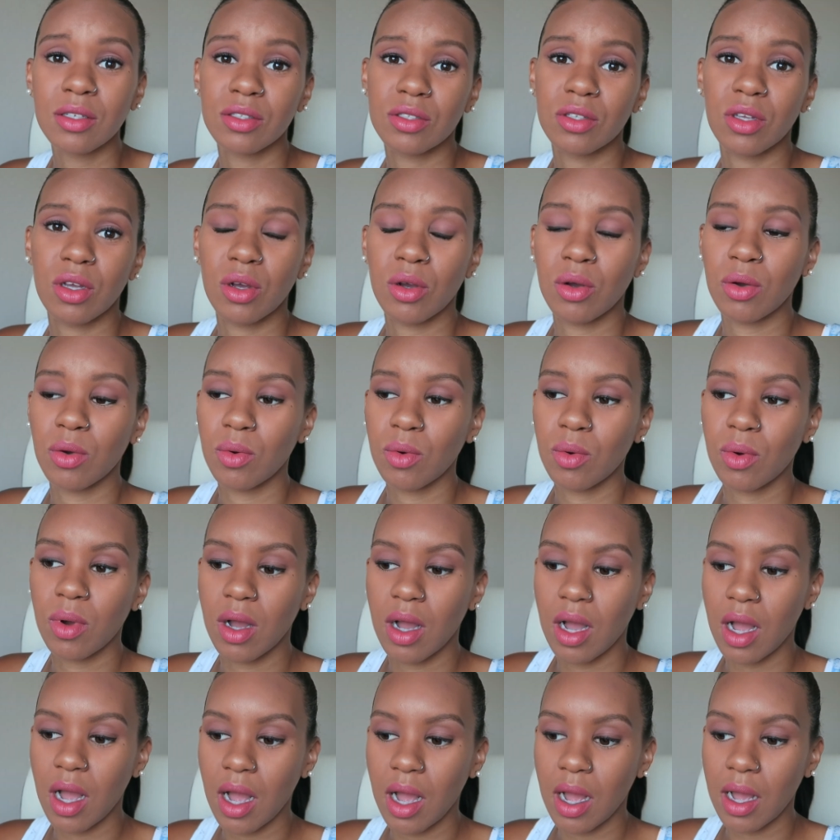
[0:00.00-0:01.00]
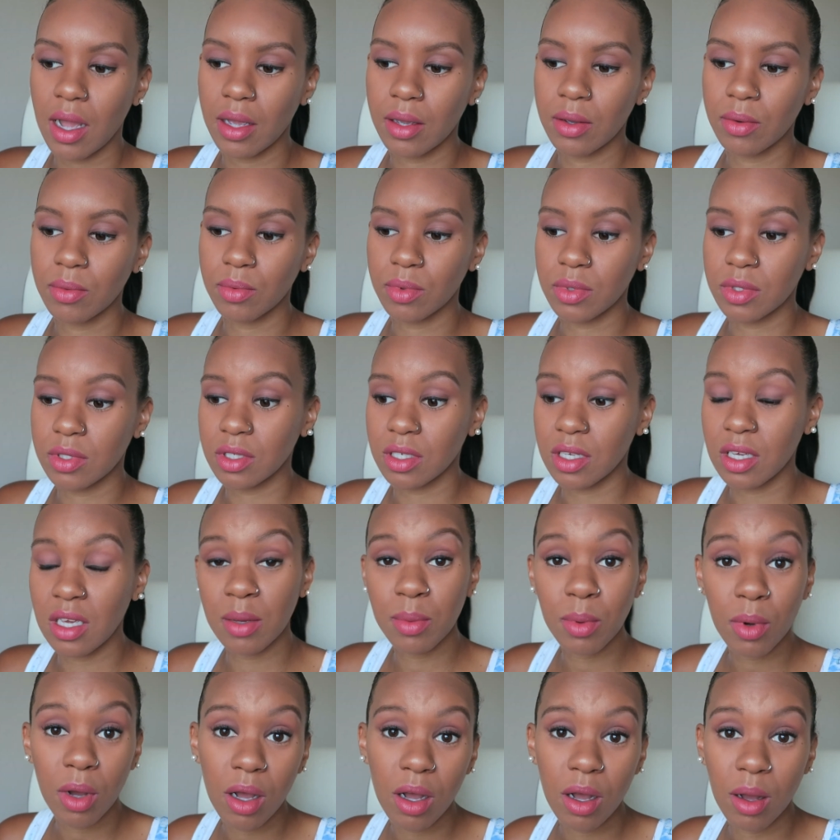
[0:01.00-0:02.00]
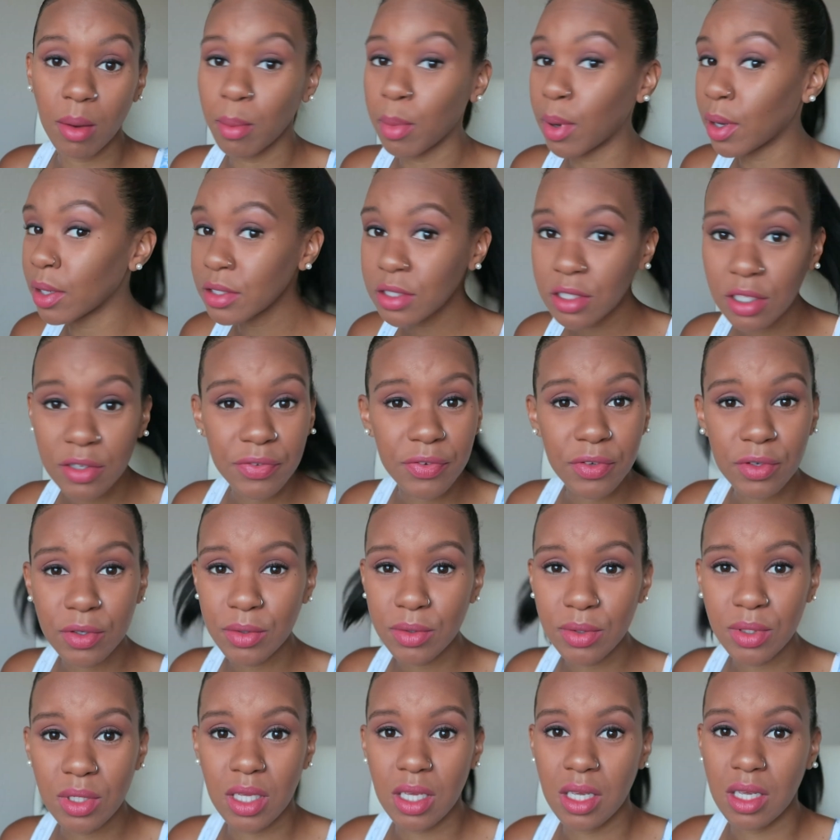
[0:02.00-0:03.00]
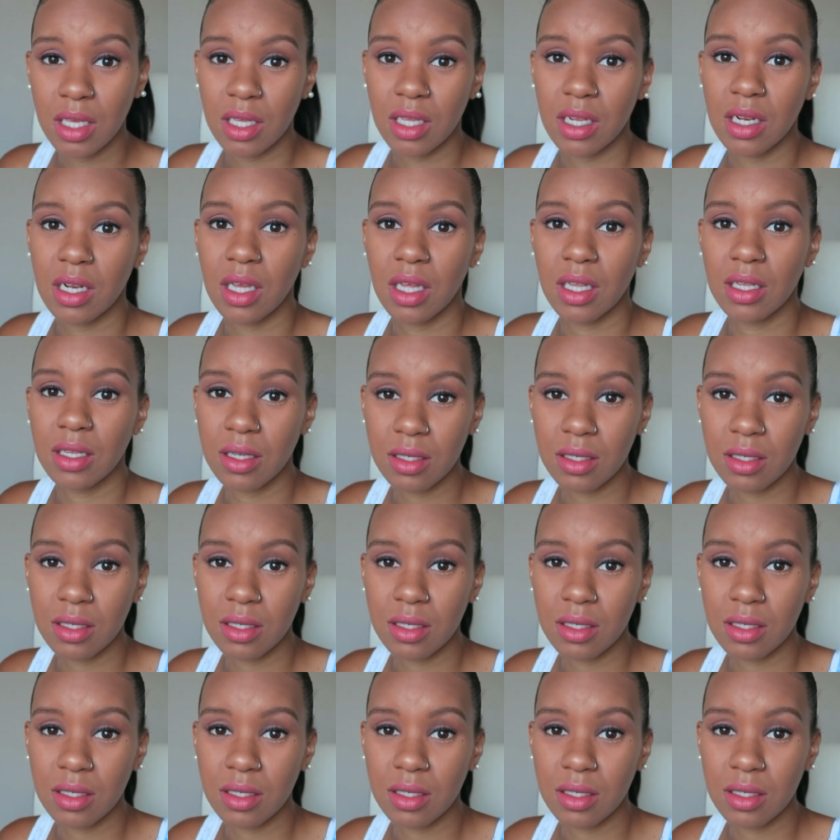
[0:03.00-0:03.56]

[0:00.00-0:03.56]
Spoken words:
So I would keep a bunch of food in a